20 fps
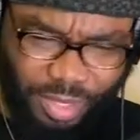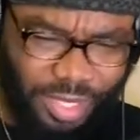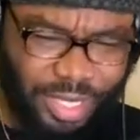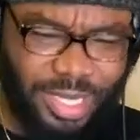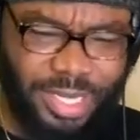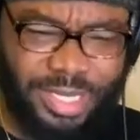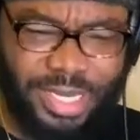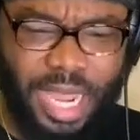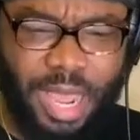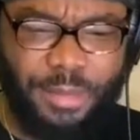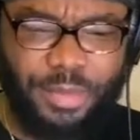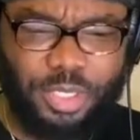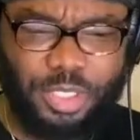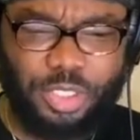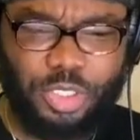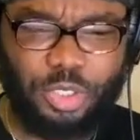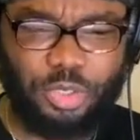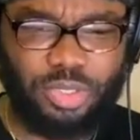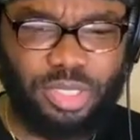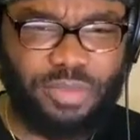and Ndamukong
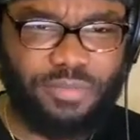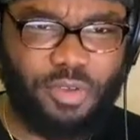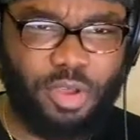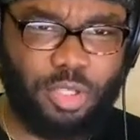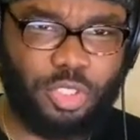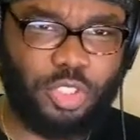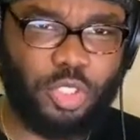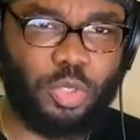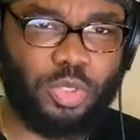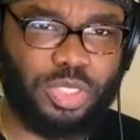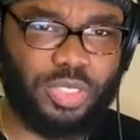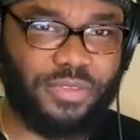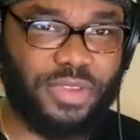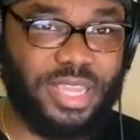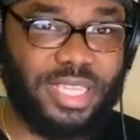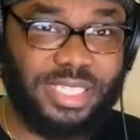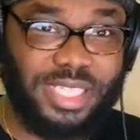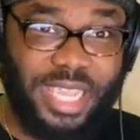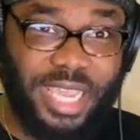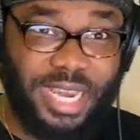Suh, Linval Joseph.
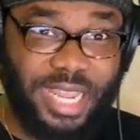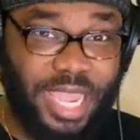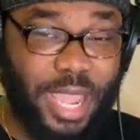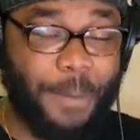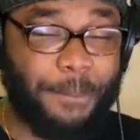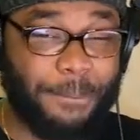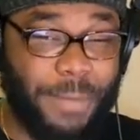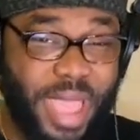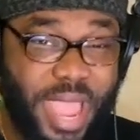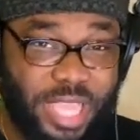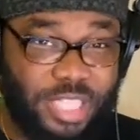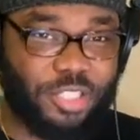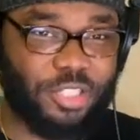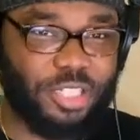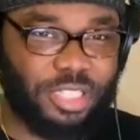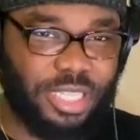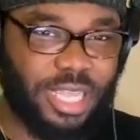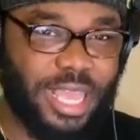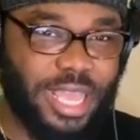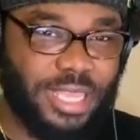He's getting a
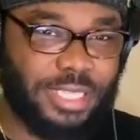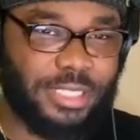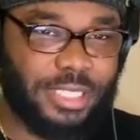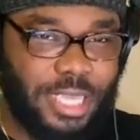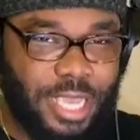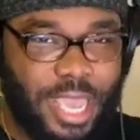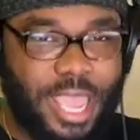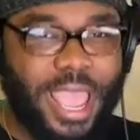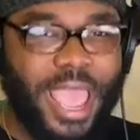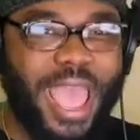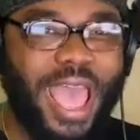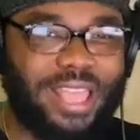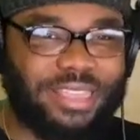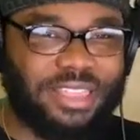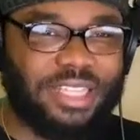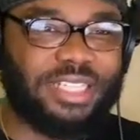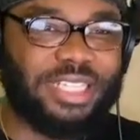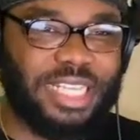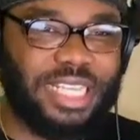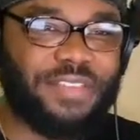masterclass at
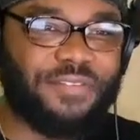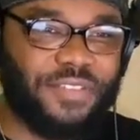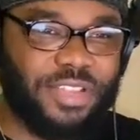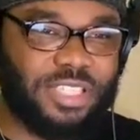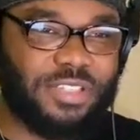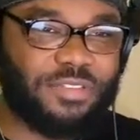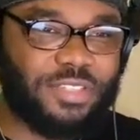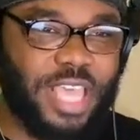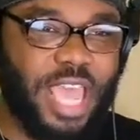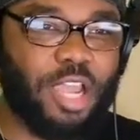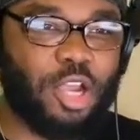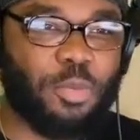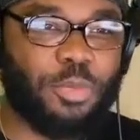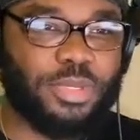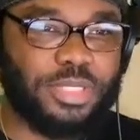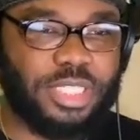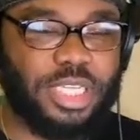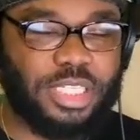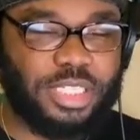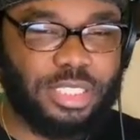the defensive tackle
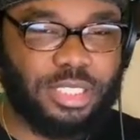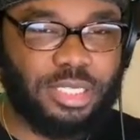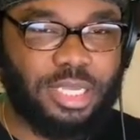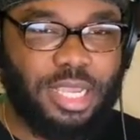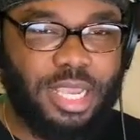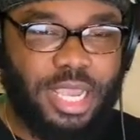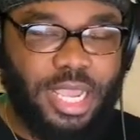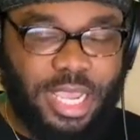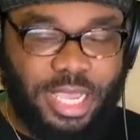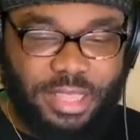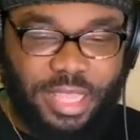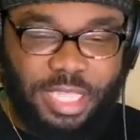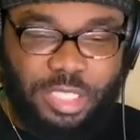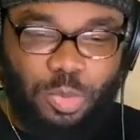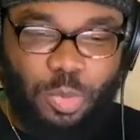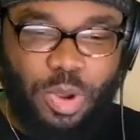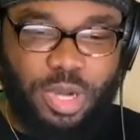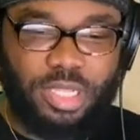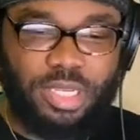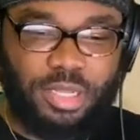position. And that's
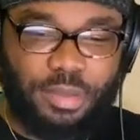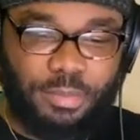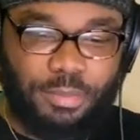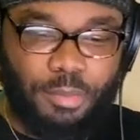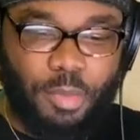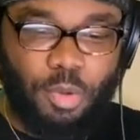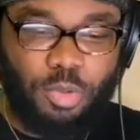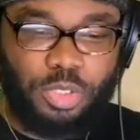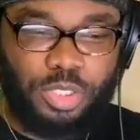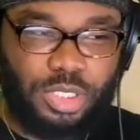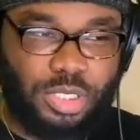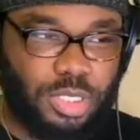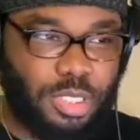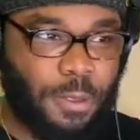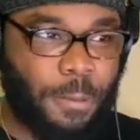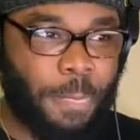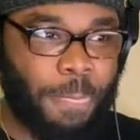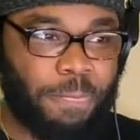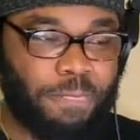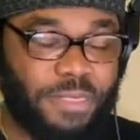one of the most
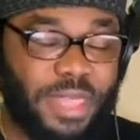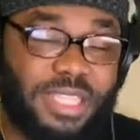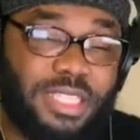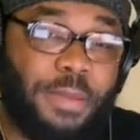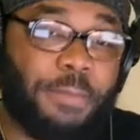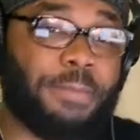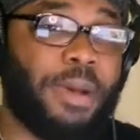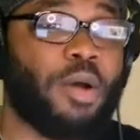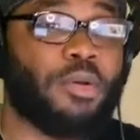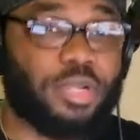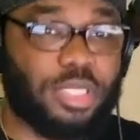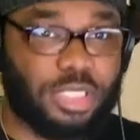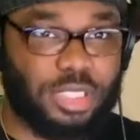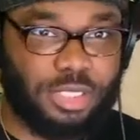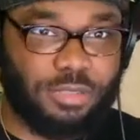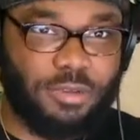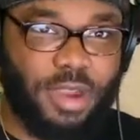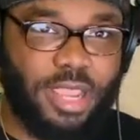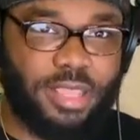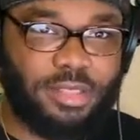that's a bonus,
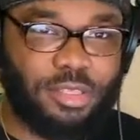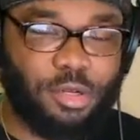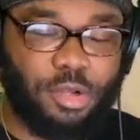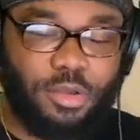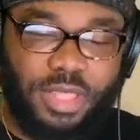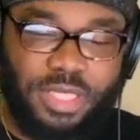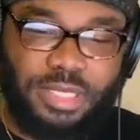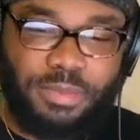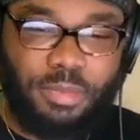right? You know, that's a